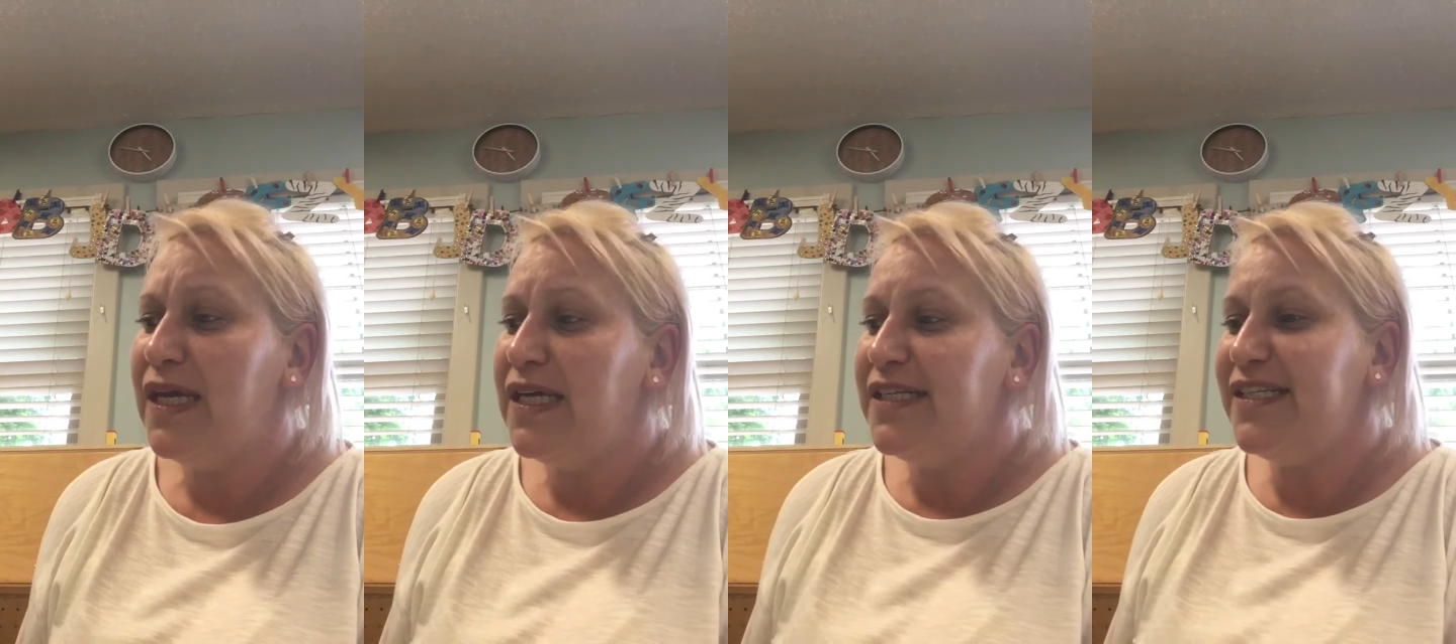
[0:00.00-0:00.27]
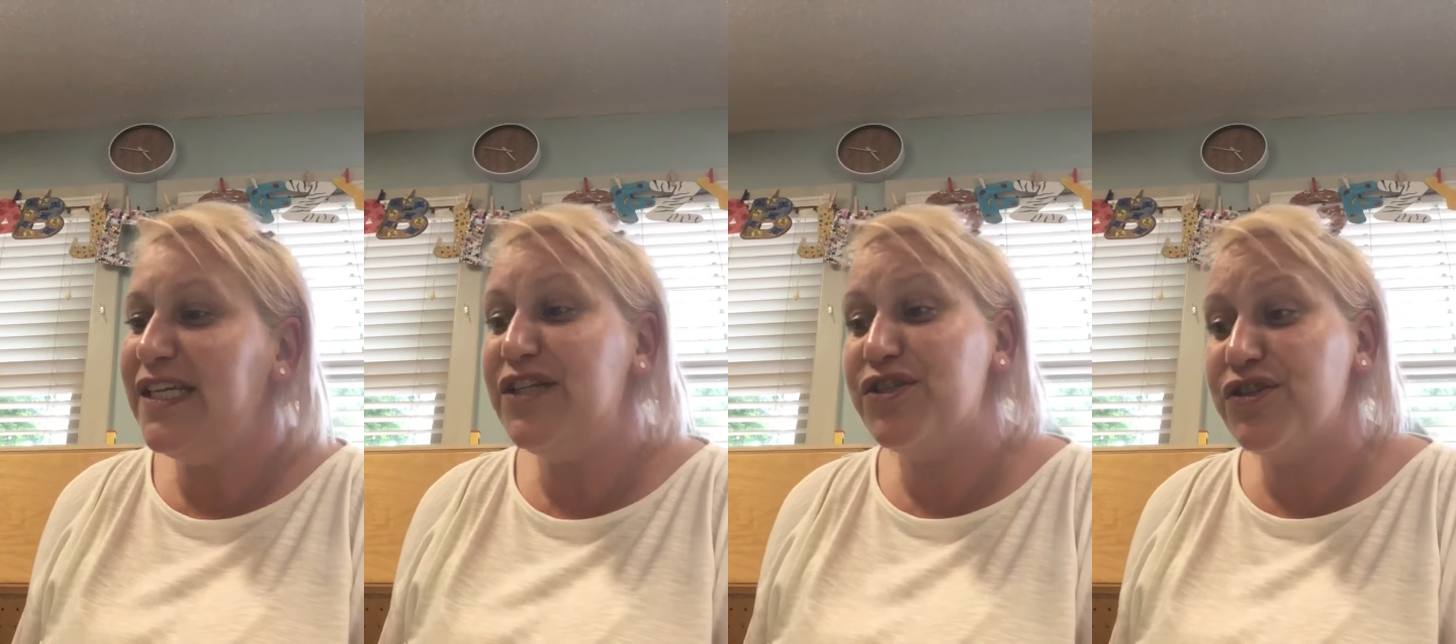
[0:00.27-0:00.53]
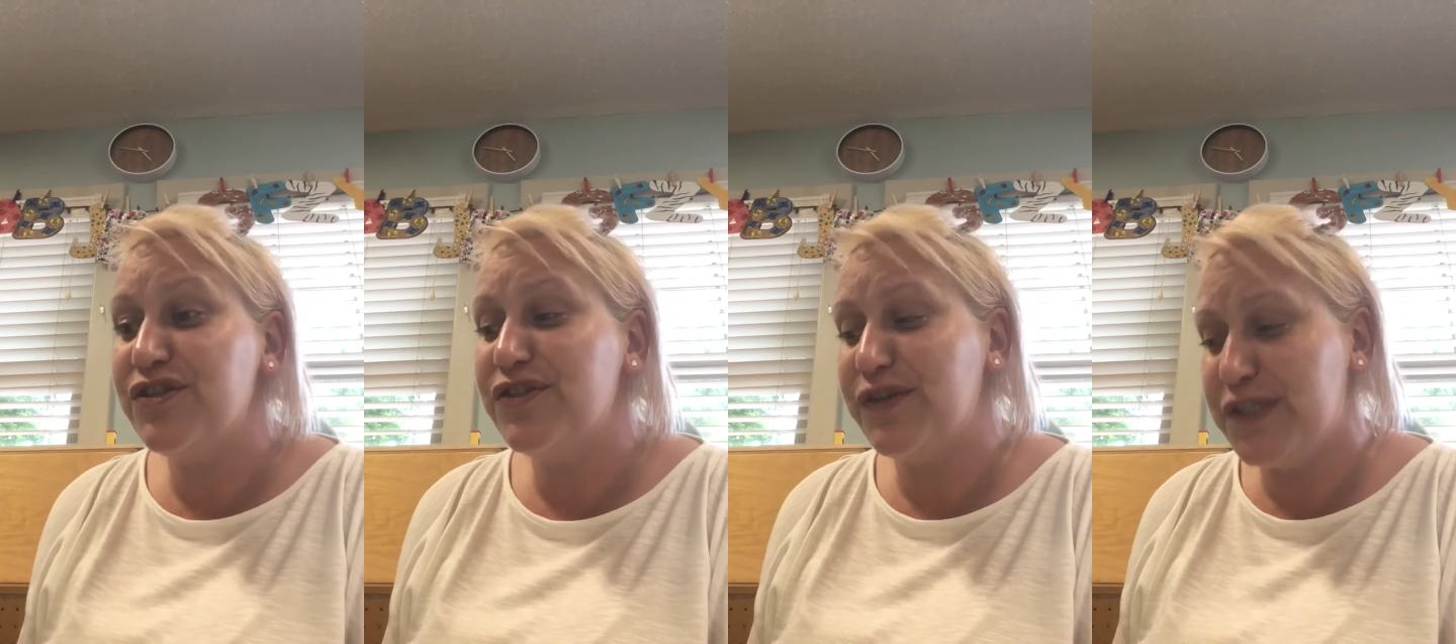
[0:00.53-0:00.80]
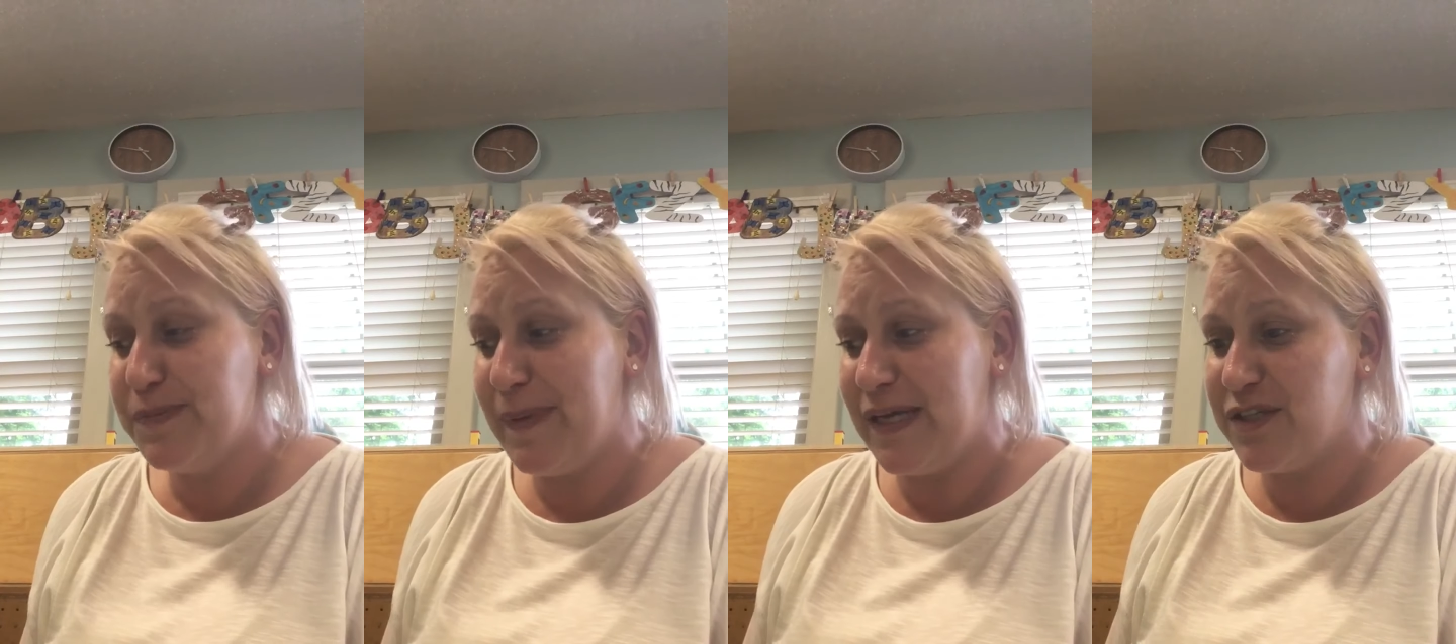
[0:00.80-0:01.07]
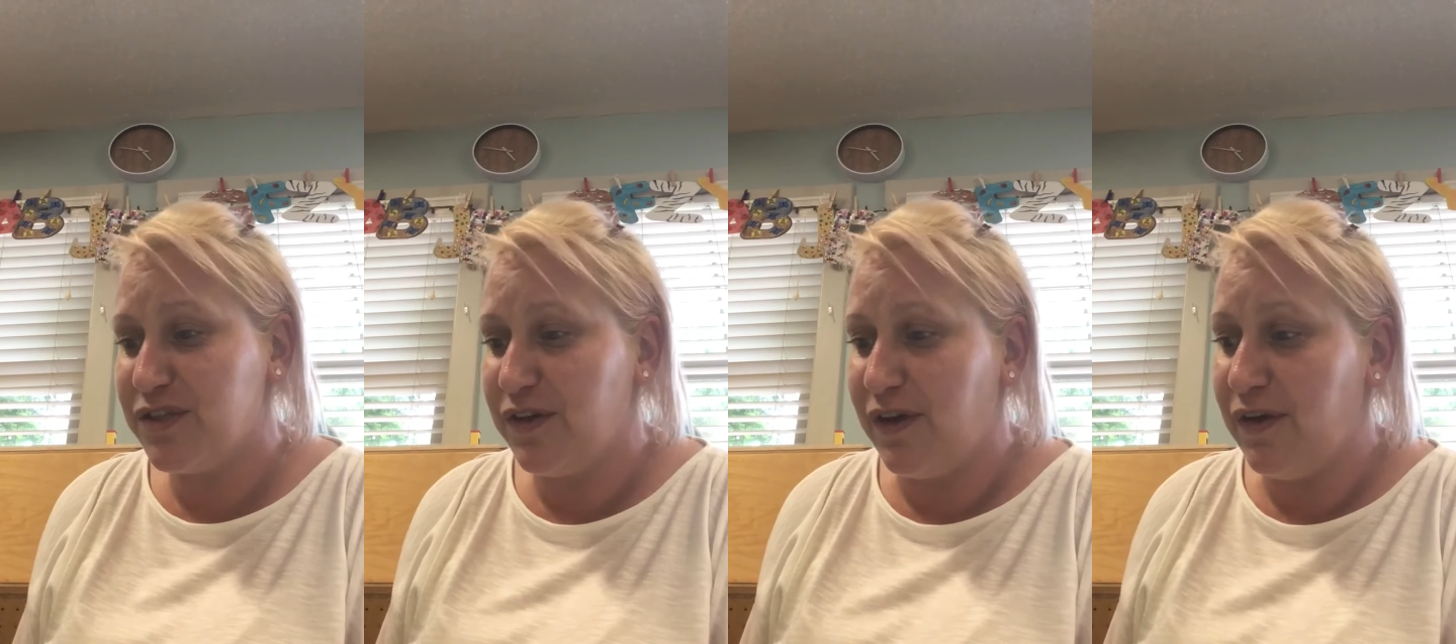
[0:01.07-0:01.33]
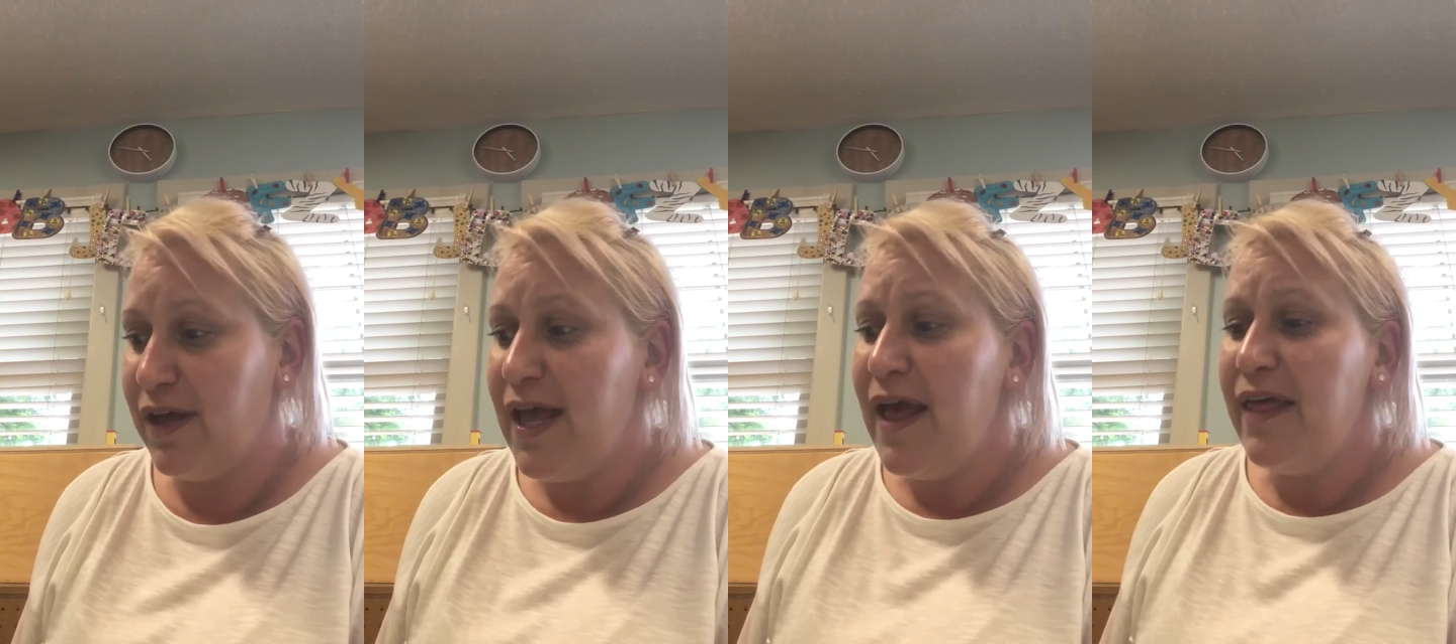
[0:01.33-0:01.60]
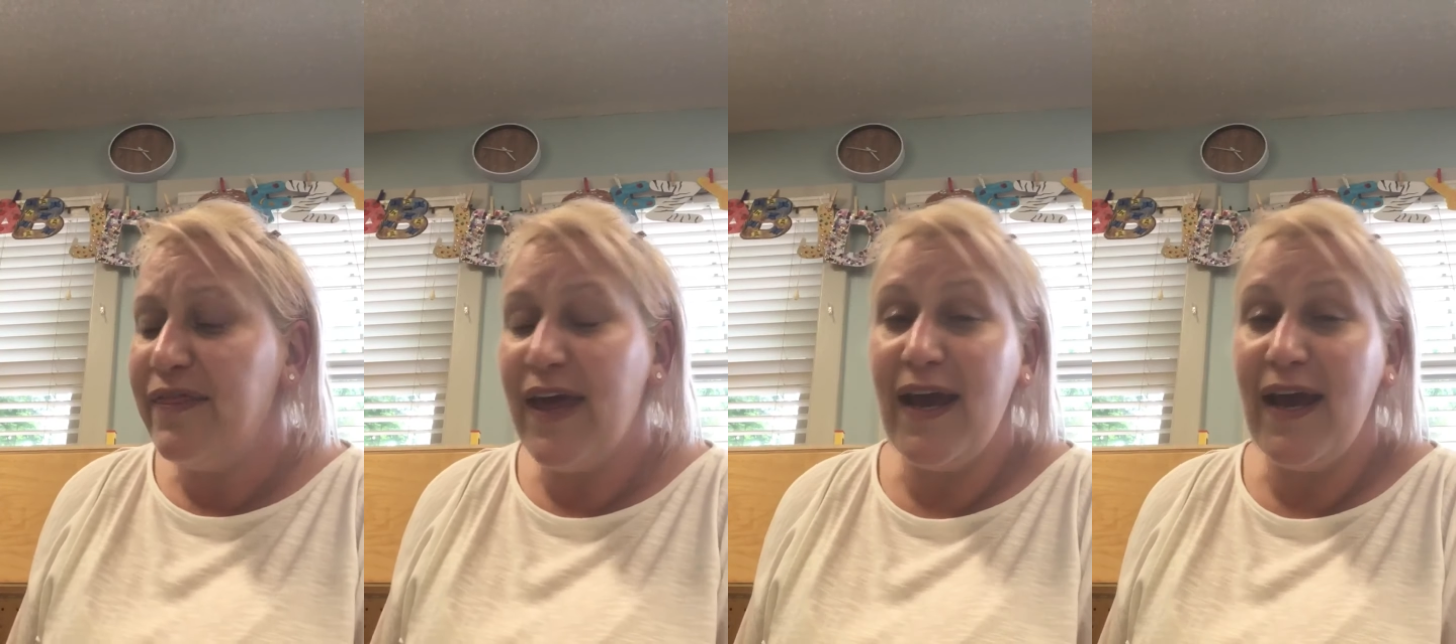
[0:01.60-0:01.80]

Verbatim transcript: Teachers are special. They